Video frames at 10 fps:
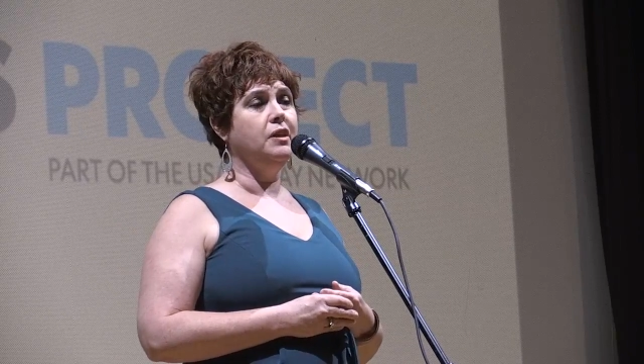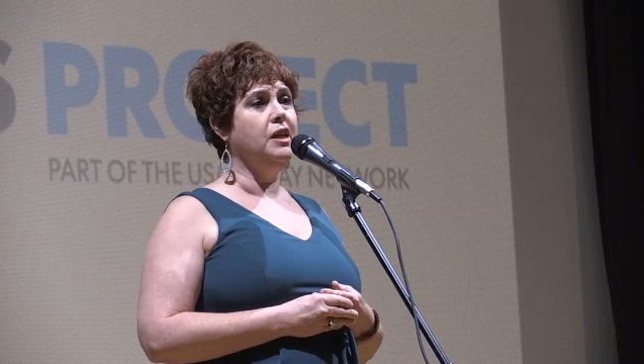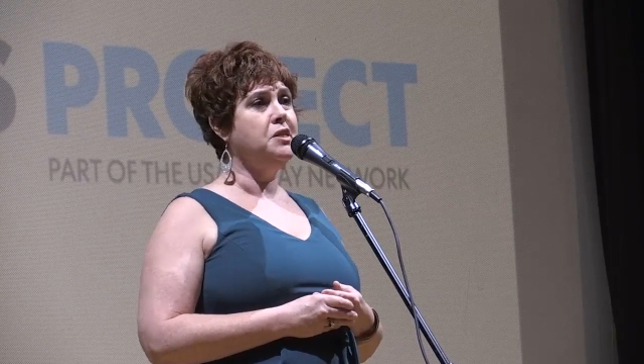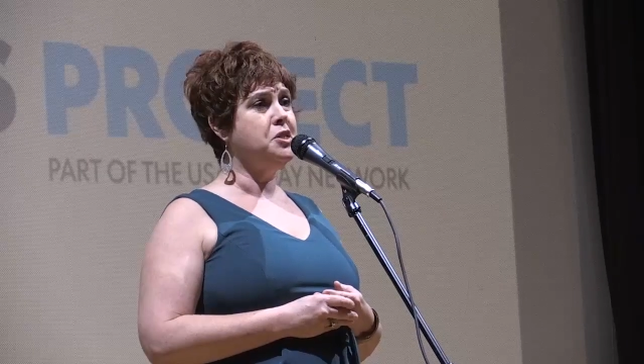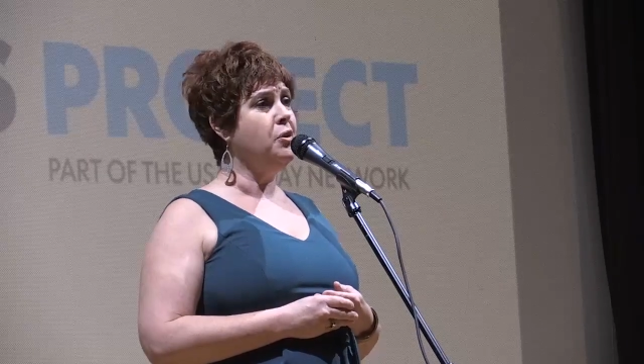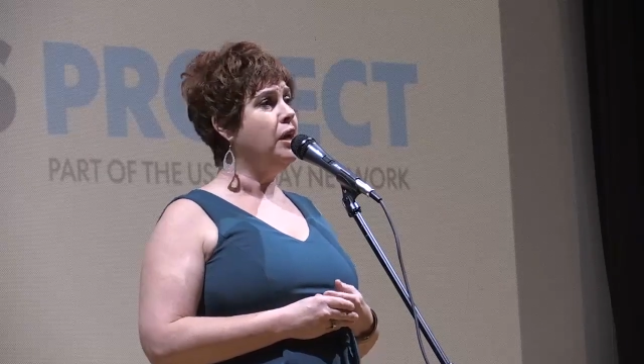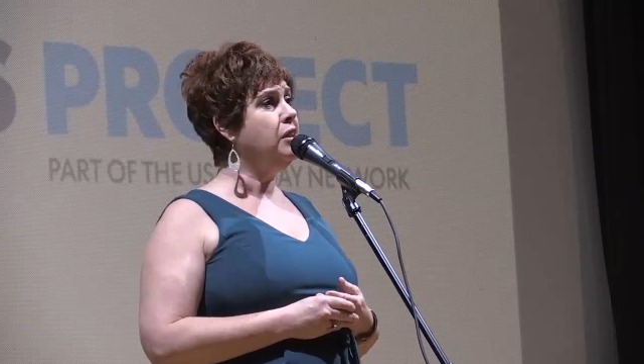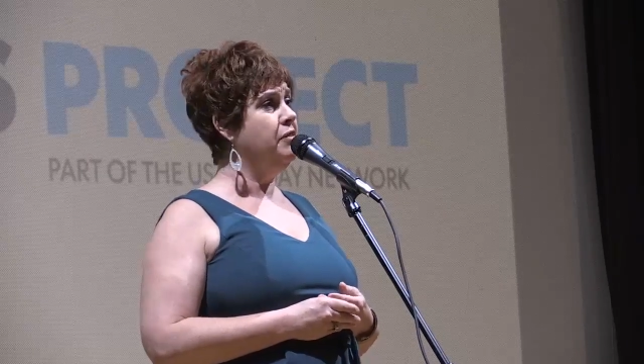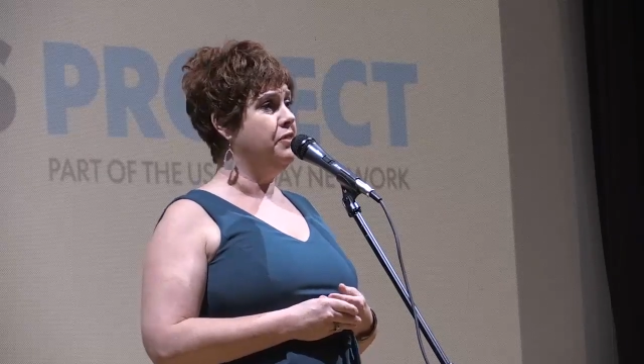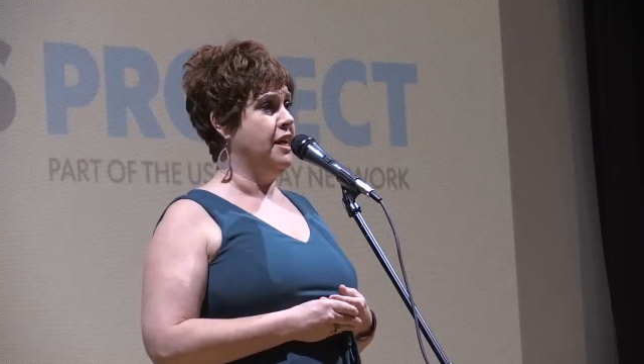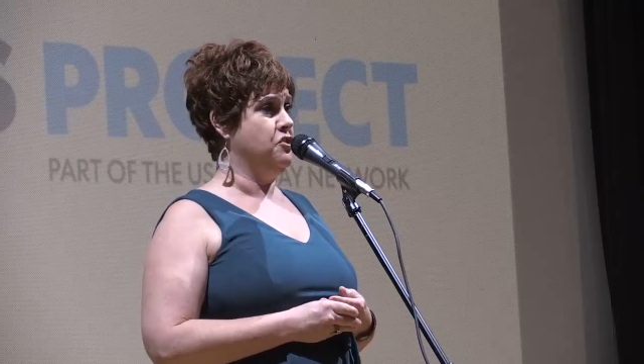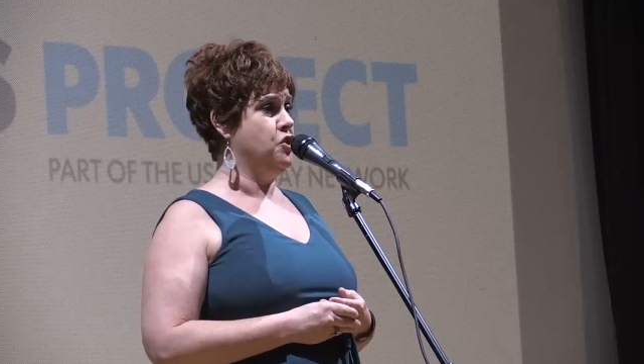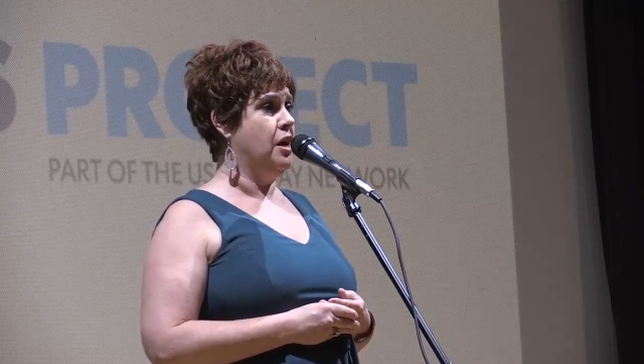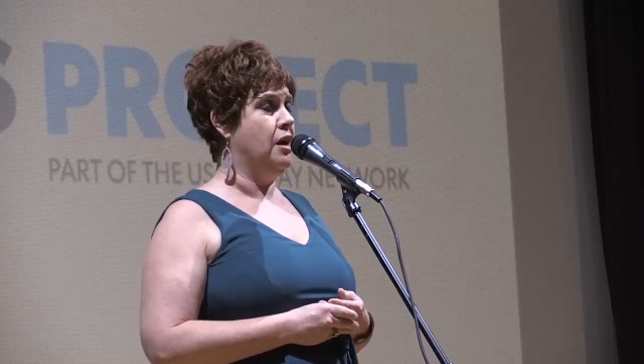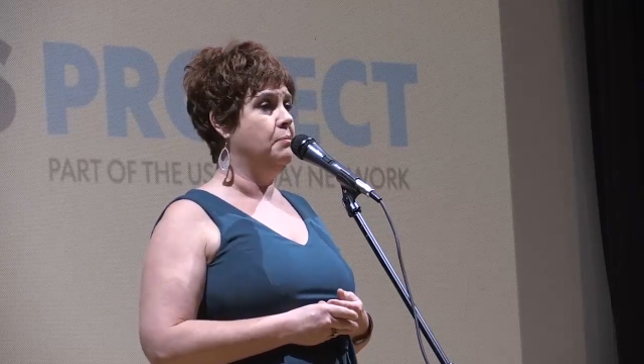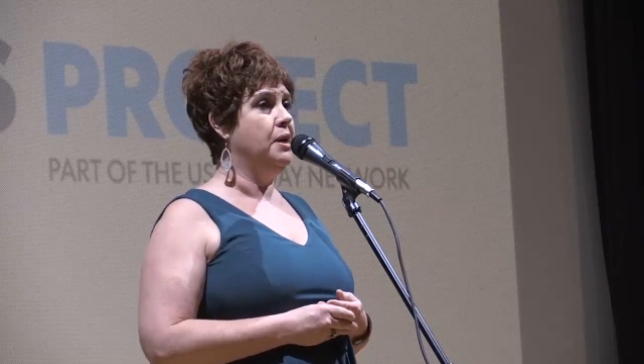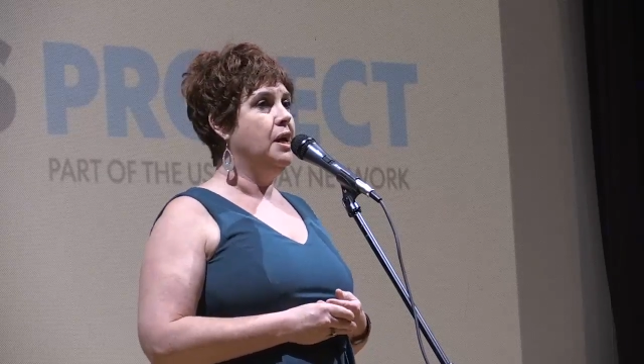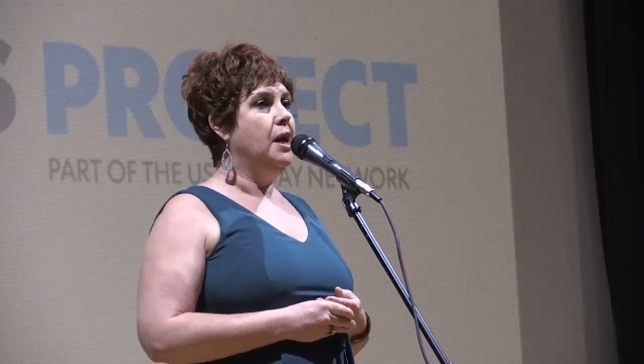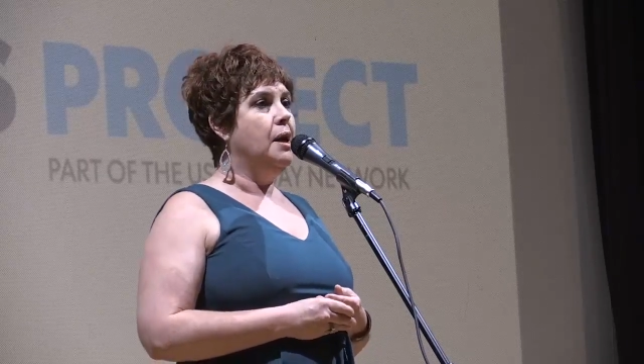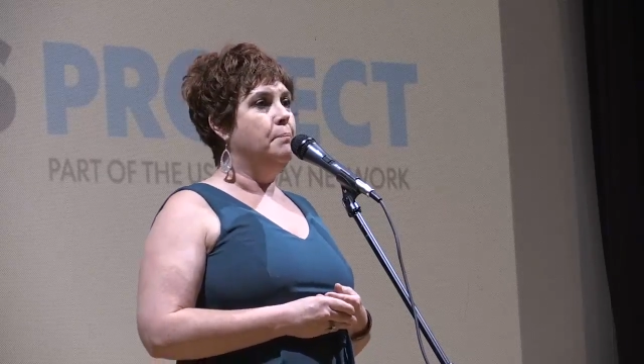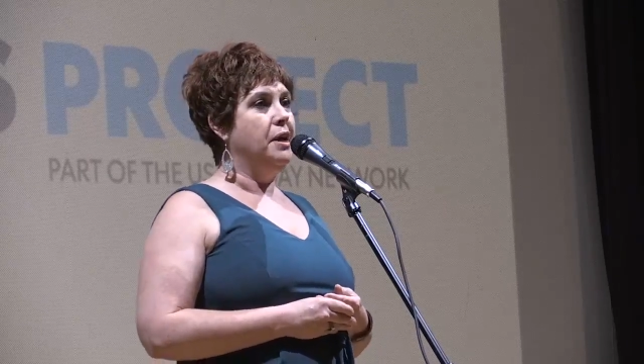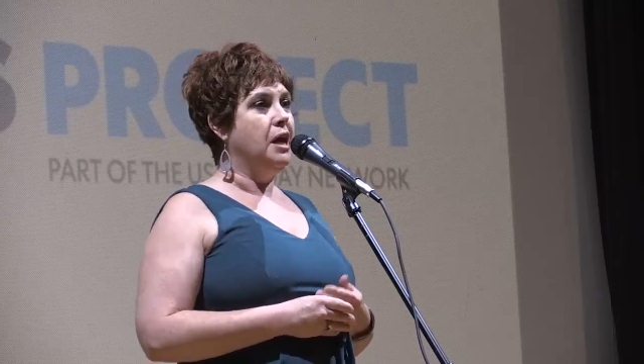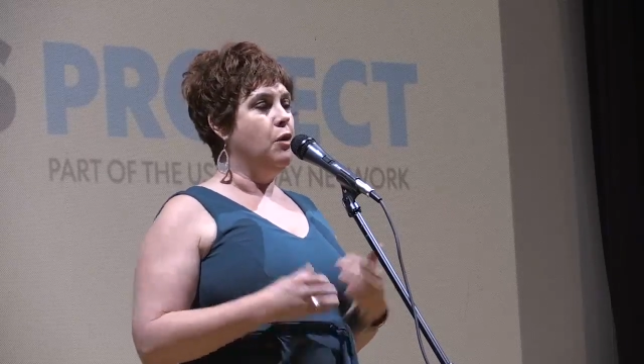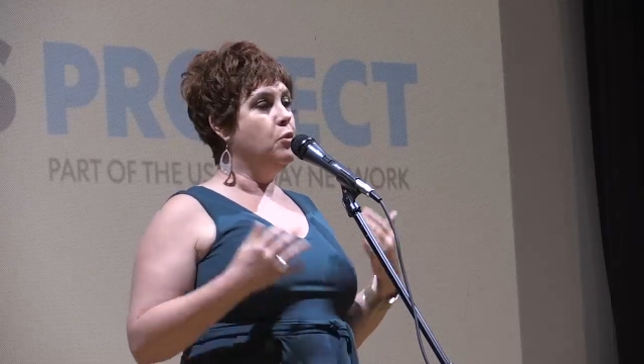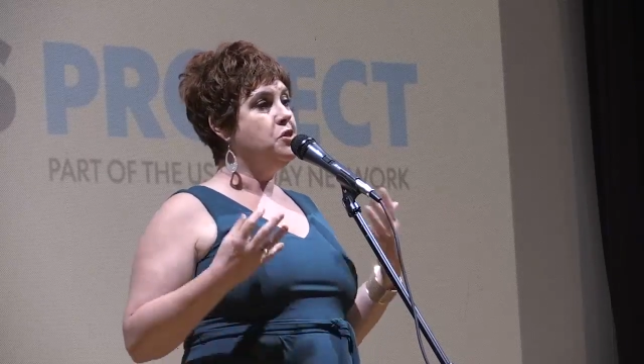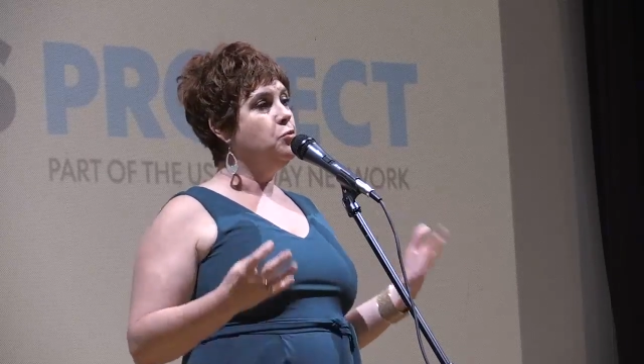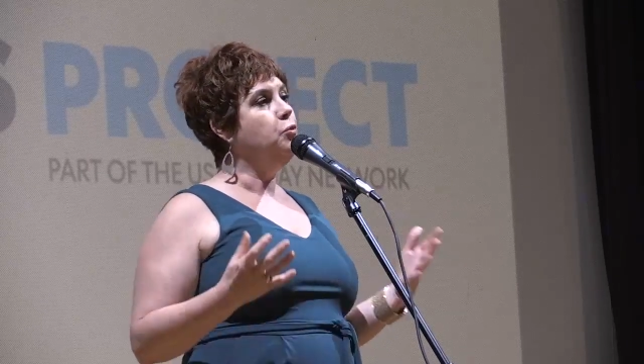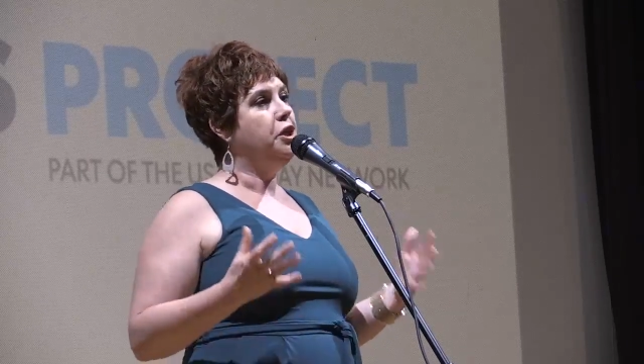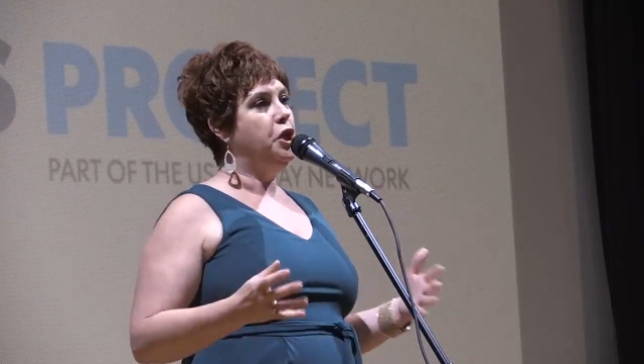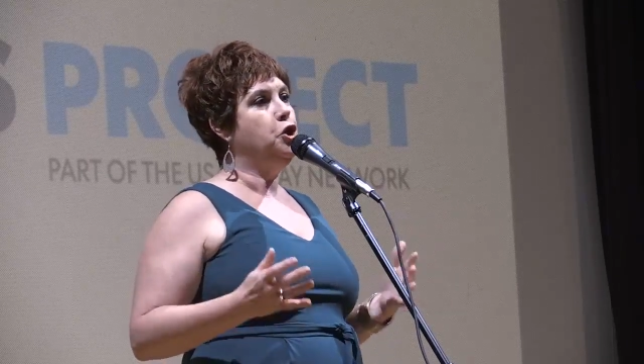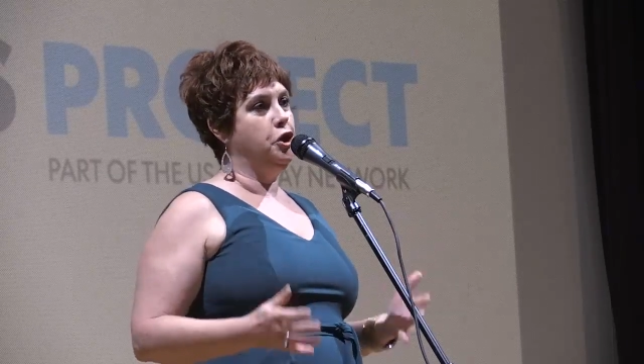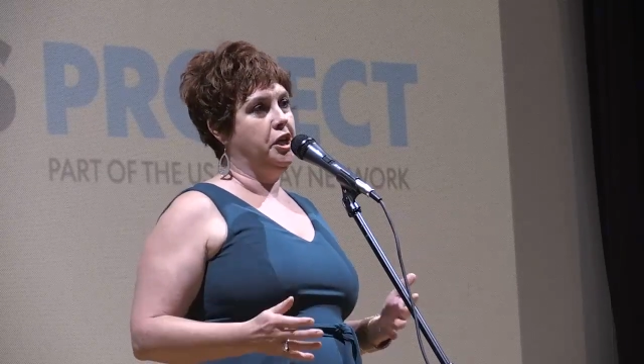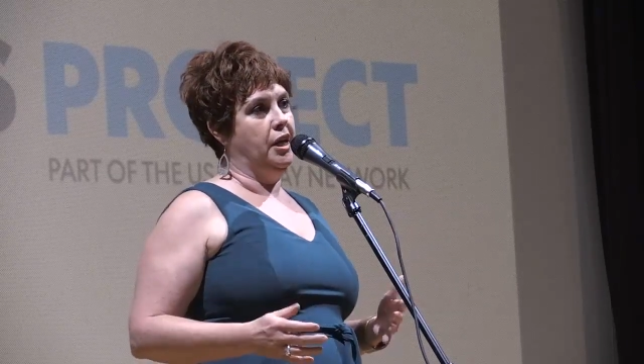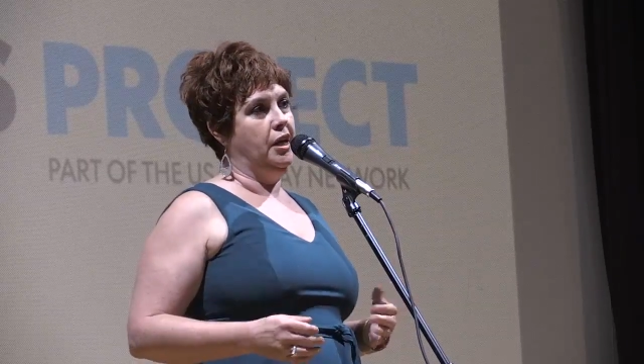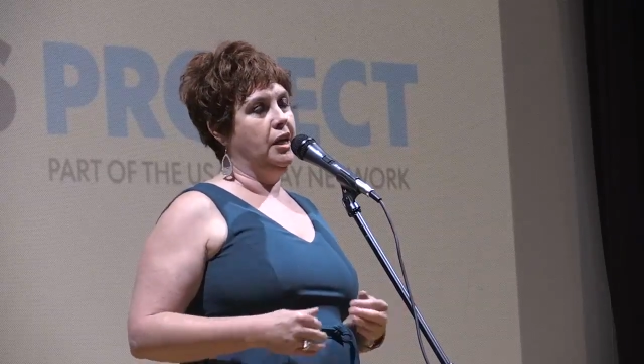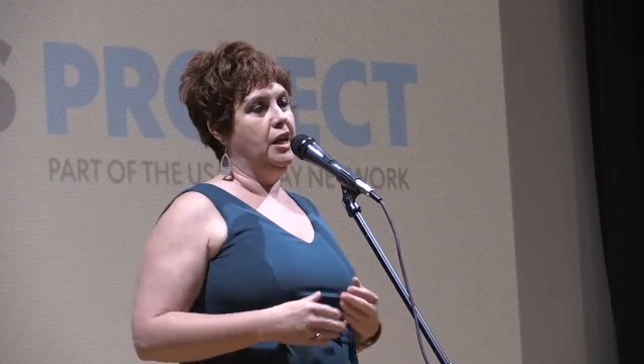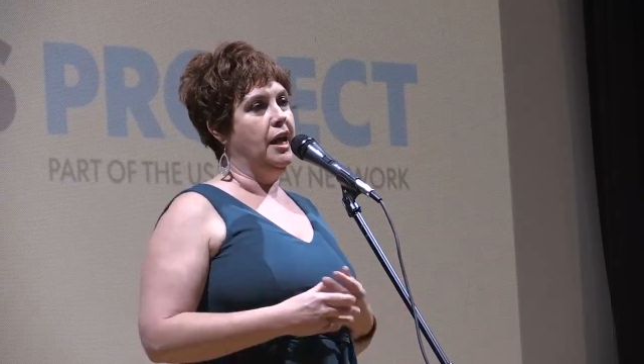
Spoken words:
And so I loved that job, but I wasn't really cooking.